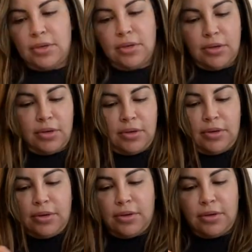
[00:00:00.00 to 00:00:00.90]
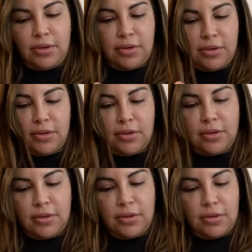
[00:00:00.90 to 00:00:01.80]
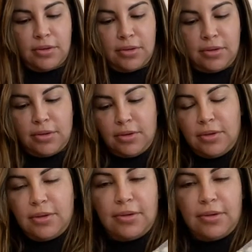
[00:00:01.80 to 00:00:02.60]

[no speech]